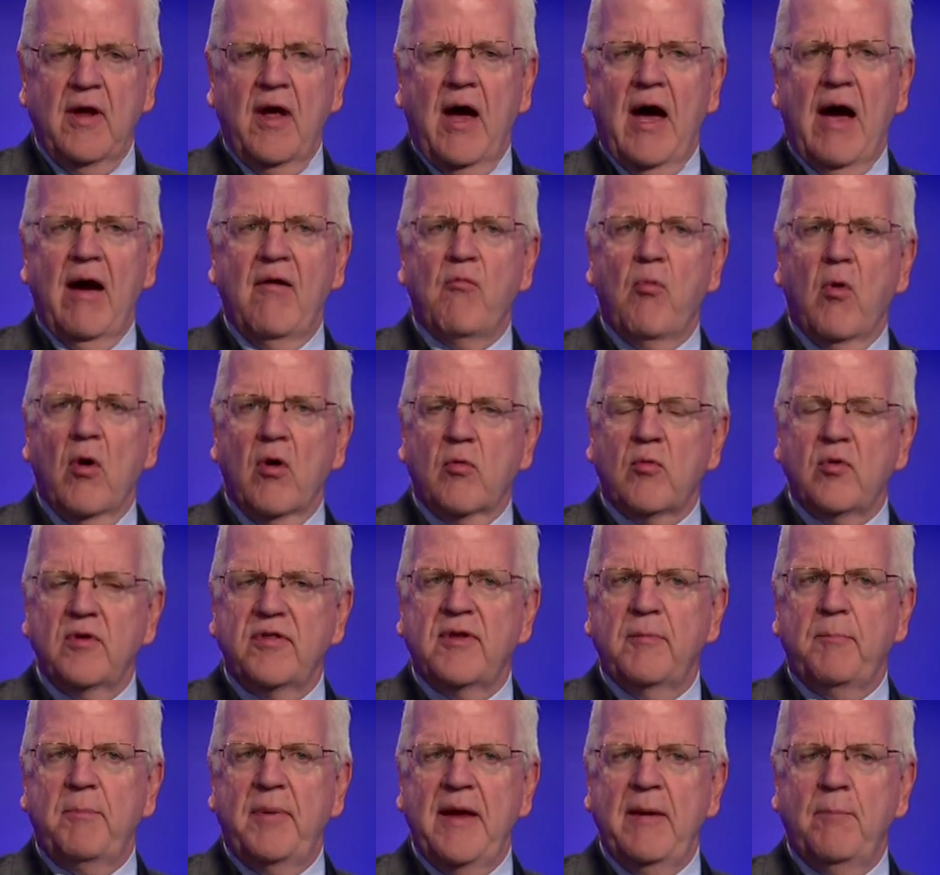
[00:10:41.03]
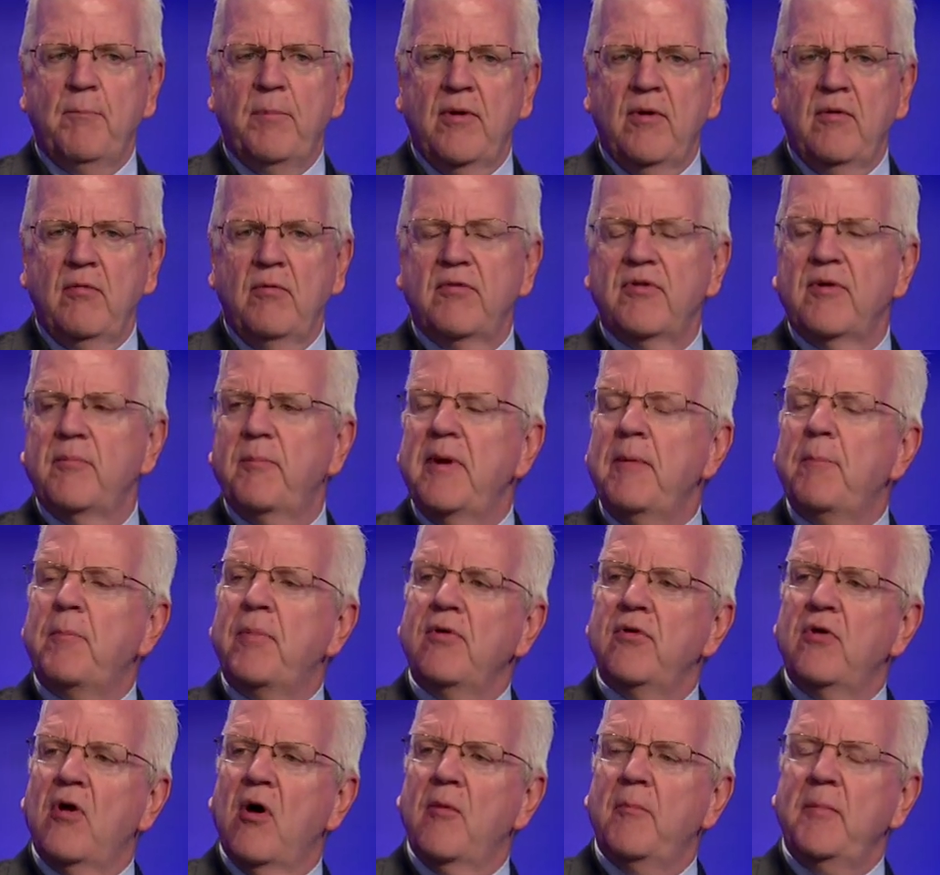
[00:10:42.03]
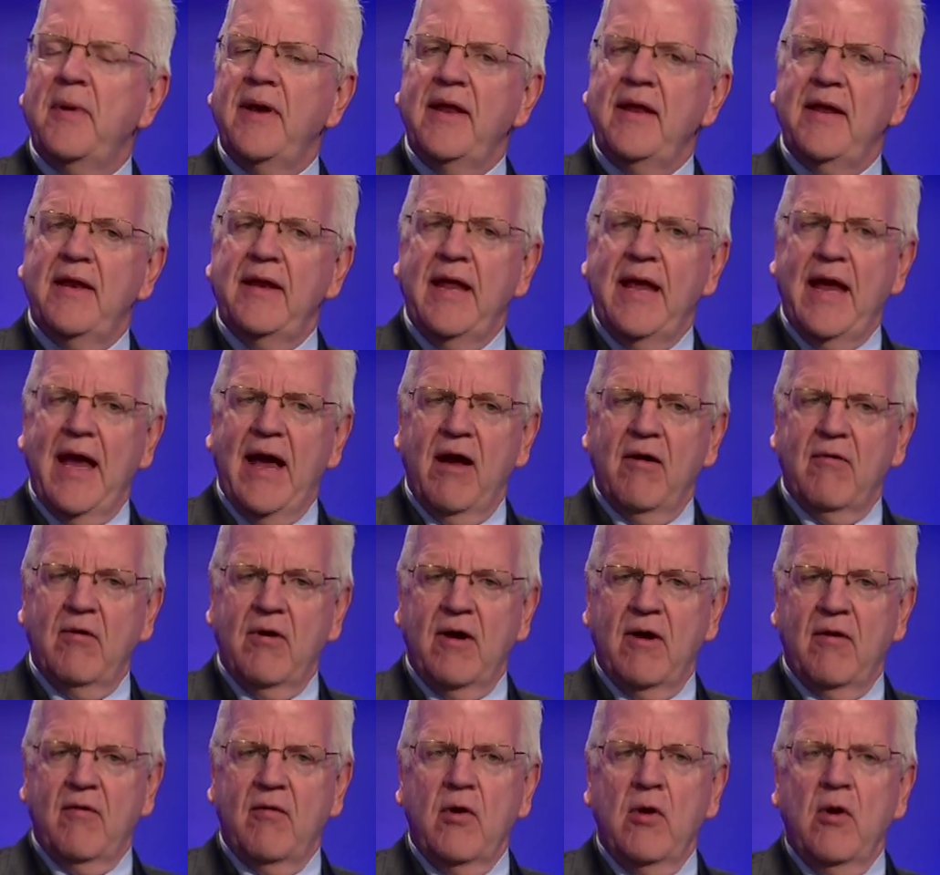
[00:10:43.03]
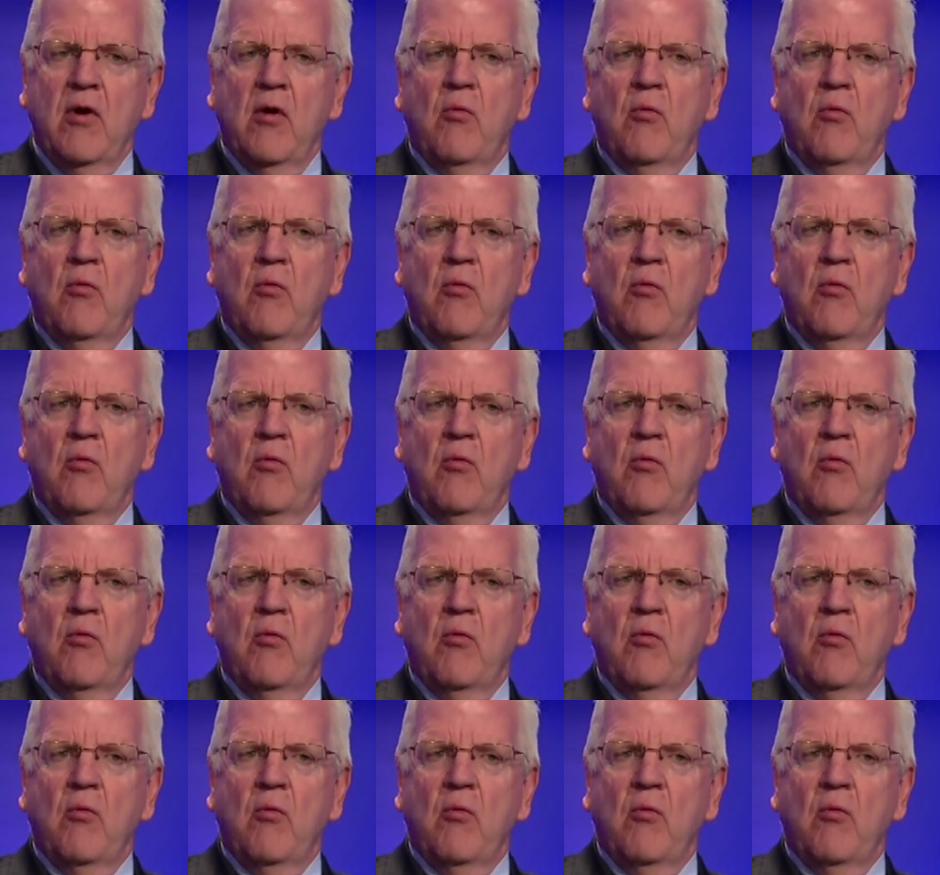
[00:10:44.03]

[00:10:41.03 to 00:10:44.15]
I work with the people. The people know me in the area.